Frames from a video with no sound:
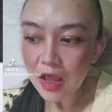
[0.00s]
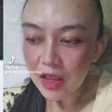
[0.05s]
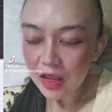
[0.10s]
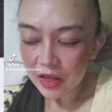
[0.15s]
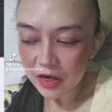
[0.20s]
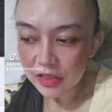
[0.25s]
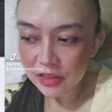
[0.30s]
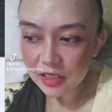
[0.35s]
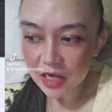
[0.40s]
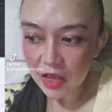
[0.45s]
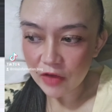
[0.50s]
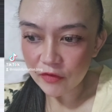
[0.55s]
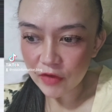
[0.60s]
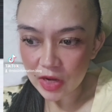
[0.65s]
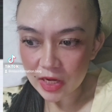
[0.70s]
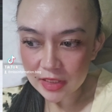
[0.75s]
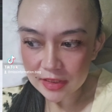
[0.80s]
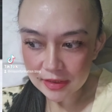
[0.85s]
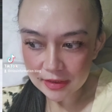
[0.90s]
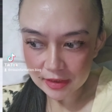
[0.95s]
It doesn't have
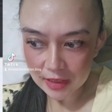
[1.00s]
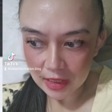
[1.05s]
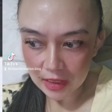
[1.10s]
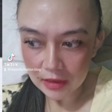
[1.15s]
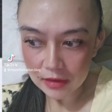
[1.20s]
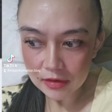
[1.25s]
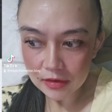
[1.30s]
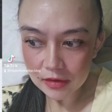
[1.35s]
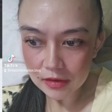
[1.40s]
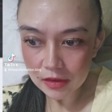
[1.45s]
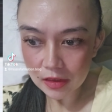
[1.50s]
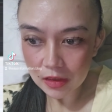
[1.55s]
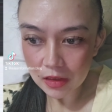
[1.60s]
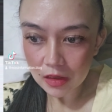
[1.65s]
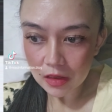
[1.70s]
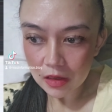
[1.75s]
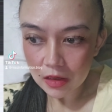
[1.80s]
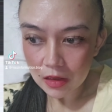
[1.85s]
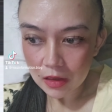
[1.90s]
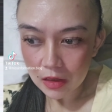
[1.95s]
any scent
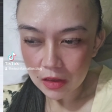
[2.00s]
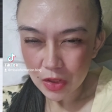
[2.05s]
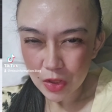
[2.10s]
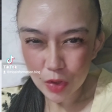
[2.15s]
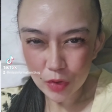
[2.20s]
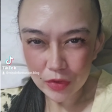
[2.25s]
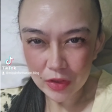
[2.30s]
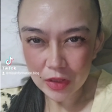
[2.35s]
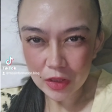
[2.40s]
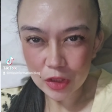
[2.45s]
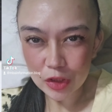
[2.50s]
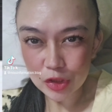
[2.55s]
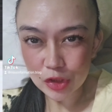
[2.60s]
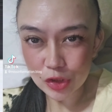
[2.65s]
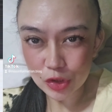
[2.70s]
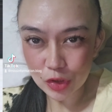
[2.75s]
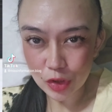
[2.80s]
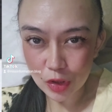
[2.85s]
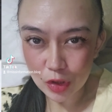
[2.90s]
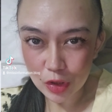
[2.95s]
you know, that
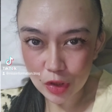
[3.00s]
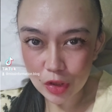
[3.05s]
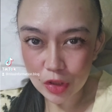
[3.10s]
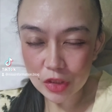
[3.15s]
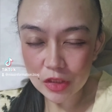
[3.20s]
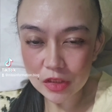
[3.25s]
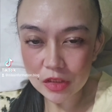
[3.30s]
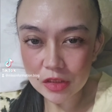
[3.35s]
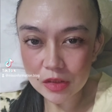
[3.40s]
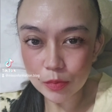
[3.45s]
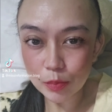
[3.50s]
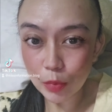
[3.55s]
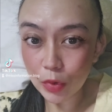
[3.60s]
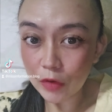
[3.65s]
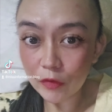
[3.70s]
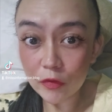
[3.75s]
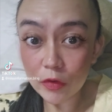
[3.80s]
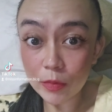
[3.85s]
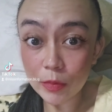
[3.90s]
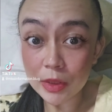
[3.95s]
luxurious
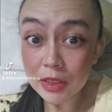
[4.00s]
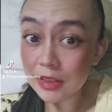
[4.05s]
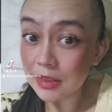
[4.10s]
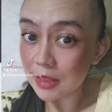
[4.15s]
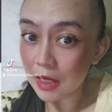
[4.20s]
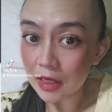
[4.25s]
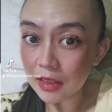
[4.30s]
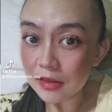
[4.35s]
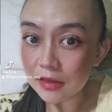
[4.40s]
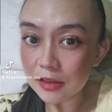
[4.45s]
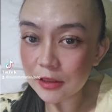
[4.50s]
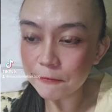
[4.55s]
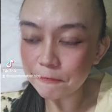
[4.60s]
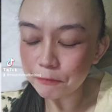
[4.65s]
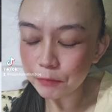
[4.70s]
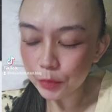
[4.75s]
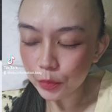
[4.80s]
perfumey scent.